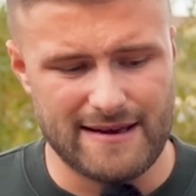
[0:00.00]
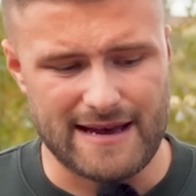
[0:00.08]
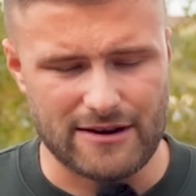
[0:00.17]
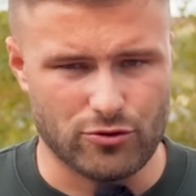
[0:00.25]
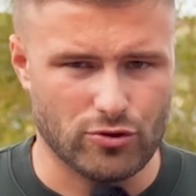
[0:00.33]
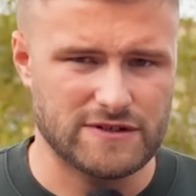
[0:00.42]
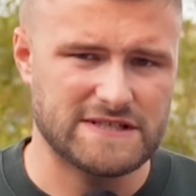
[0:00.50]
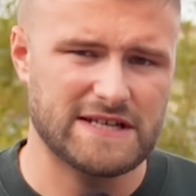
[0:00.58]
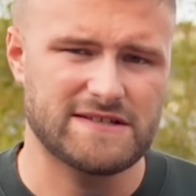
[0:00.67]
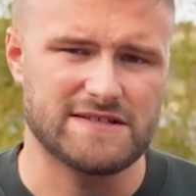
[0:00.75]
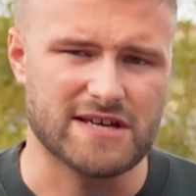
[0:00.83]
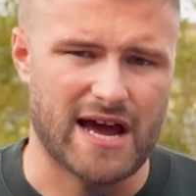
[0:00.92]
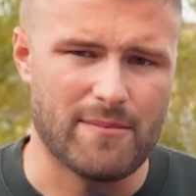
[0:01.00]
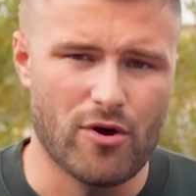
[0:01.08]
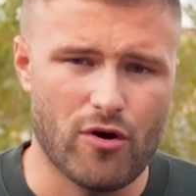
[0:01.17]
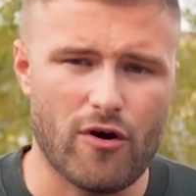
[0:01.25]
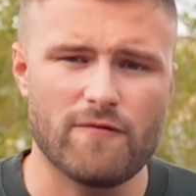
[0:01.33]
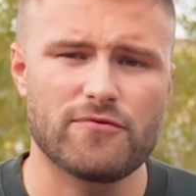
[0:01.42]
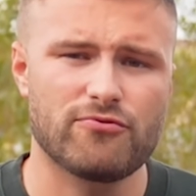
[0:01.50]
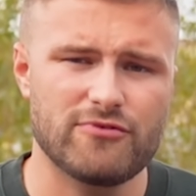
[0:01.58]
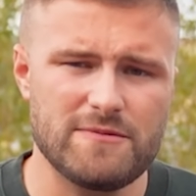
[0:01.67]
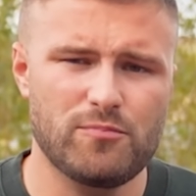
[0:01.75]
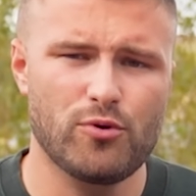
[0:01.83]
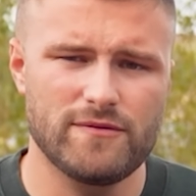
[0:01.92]
and an 0 to 60 time of
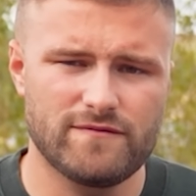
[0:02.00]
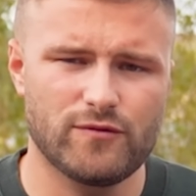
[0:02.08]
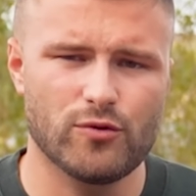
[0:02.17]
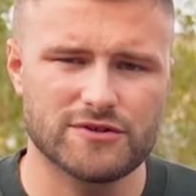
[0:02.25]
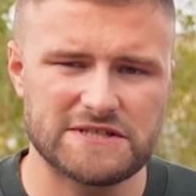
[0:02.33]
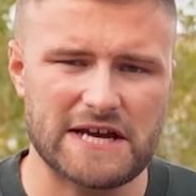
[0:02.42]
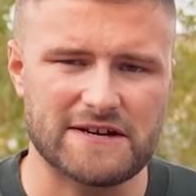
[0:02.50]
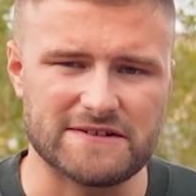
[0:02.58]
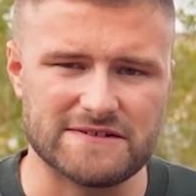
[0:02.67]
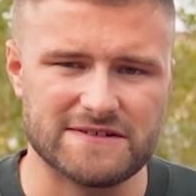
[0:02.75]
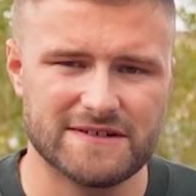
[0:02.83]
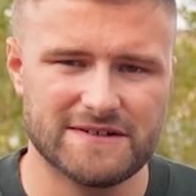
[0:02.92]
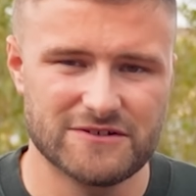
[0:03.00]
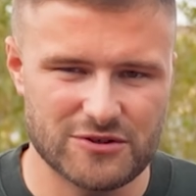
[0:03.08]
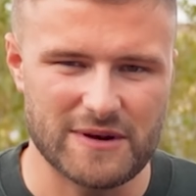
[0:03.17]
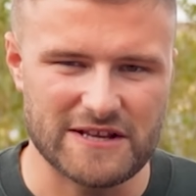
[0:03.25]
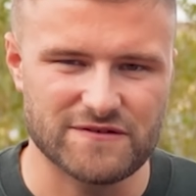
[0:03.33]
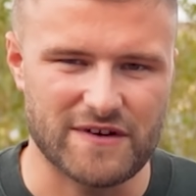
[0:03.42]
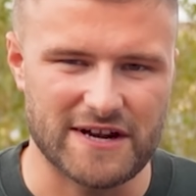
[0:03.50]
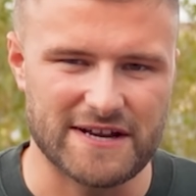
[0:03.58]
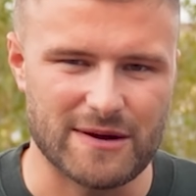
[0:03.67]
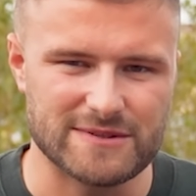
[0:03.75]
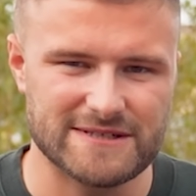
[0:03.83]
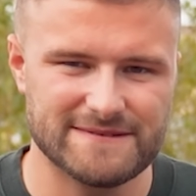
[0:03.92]
3.4 seconds. So let's find
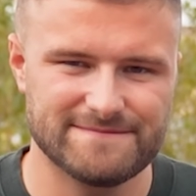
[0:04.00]
out.